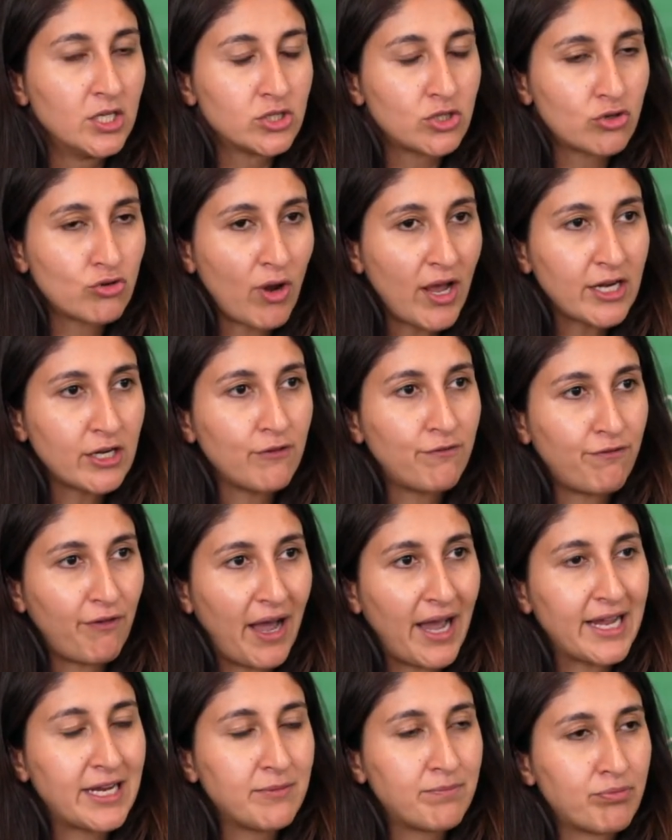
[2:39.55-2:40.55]
So trying to
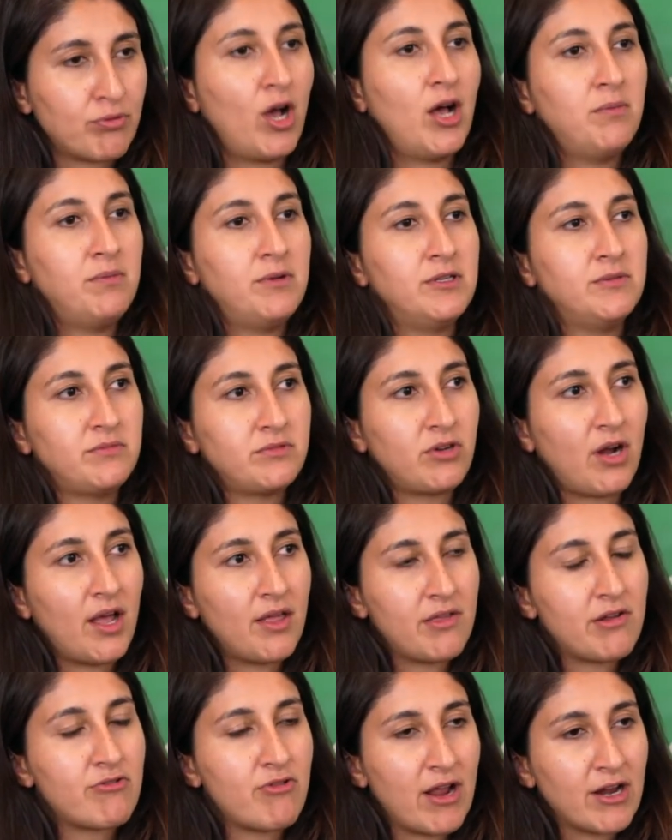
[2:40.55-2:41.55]
find problems
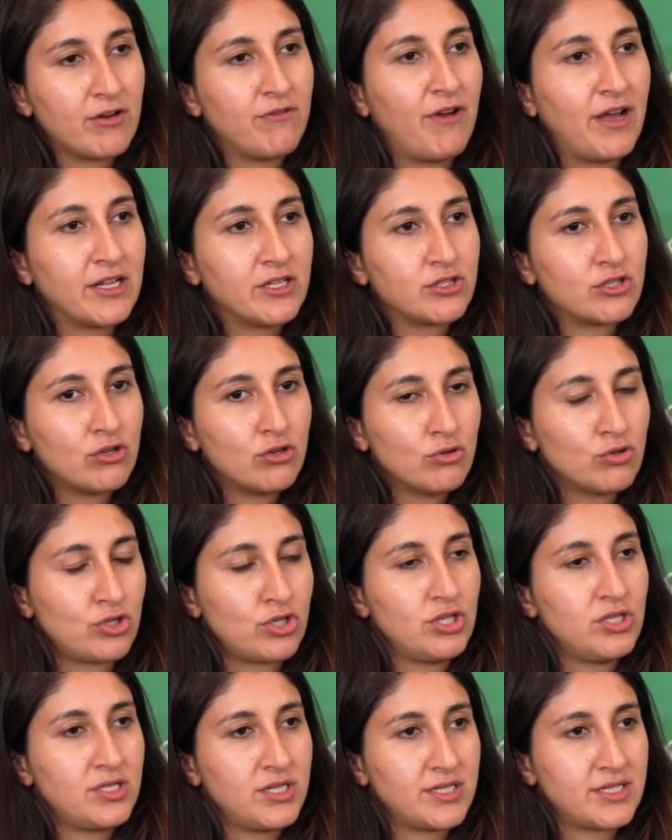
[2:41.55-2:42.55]
rather than trying to find
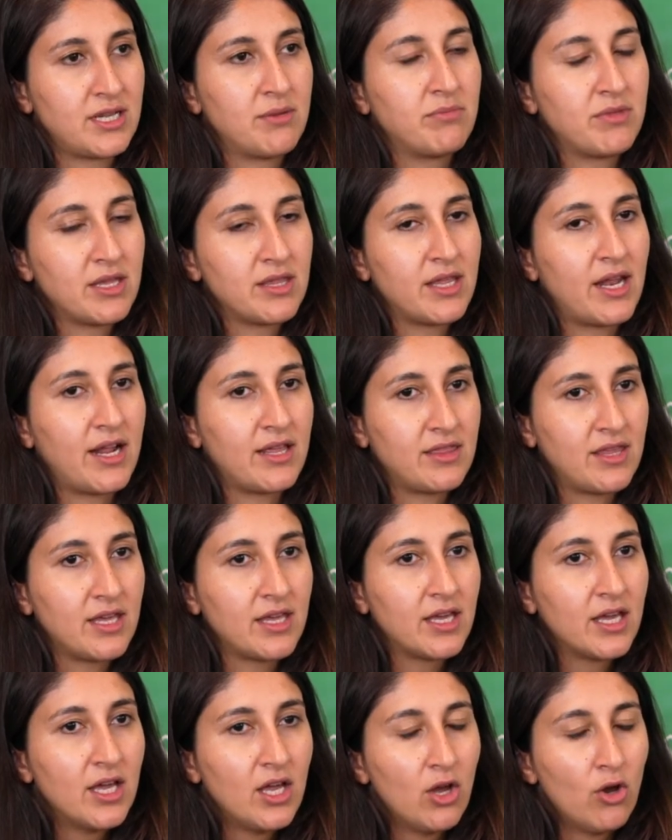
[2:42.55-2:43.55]
solutions is something that I
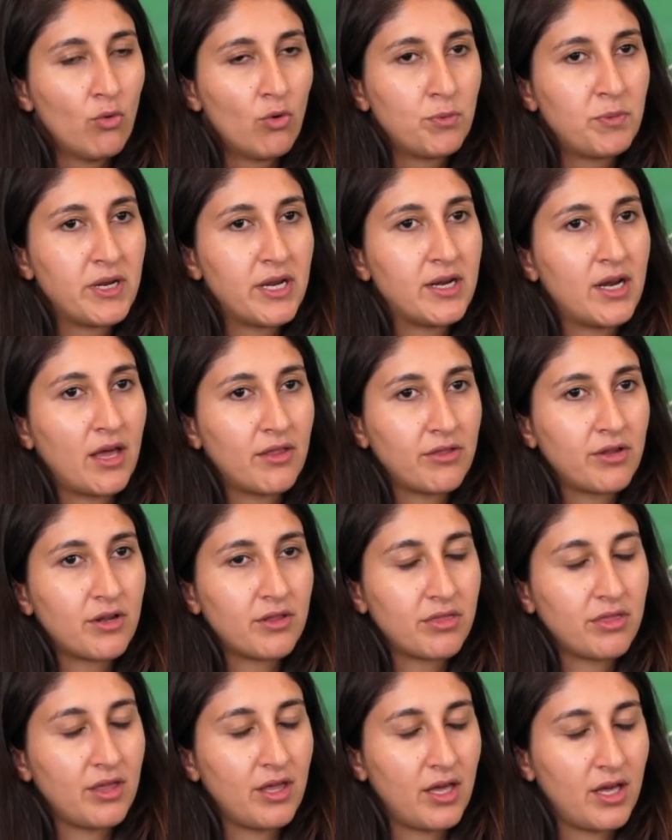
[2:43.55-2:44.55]
think would be another
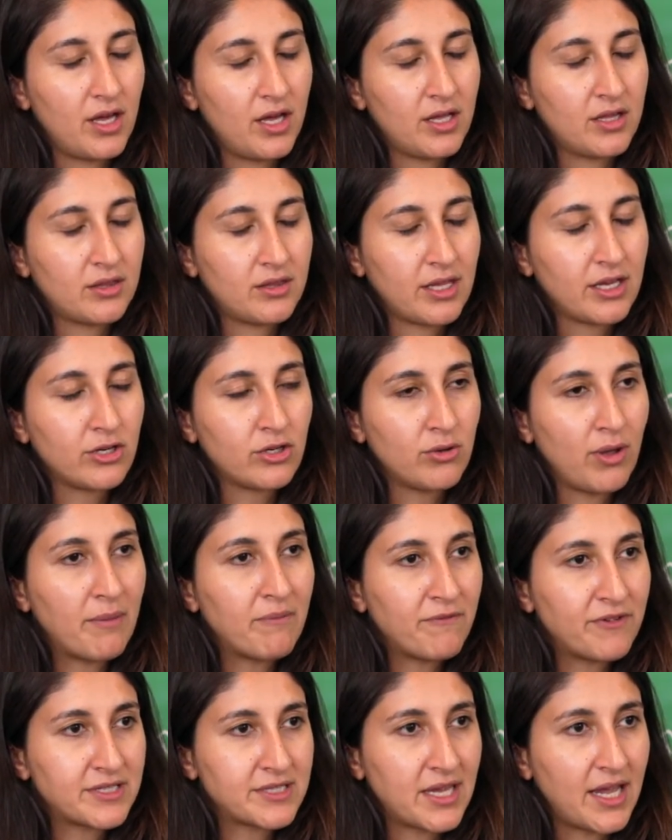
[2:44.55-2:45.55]
uh, thing to
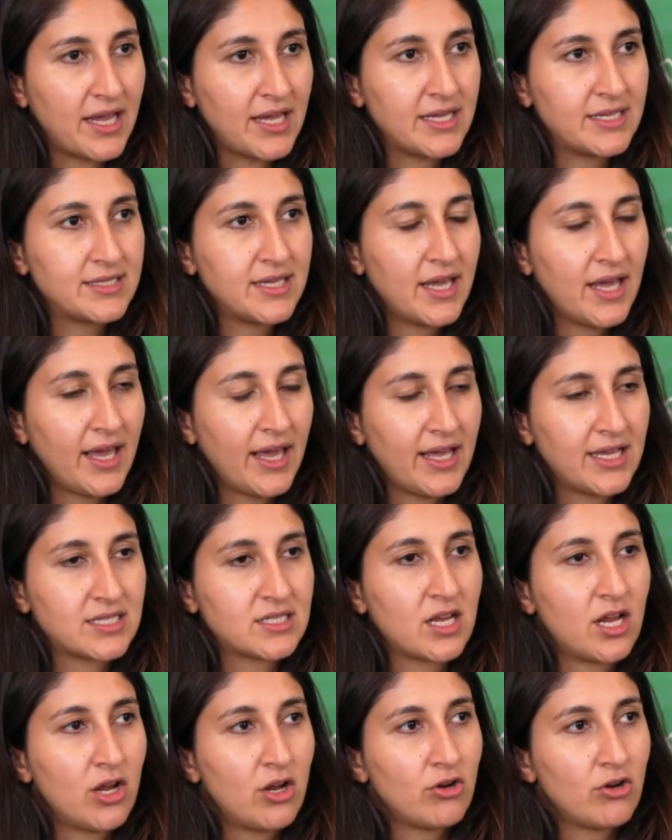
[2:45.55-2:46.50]
emphasize is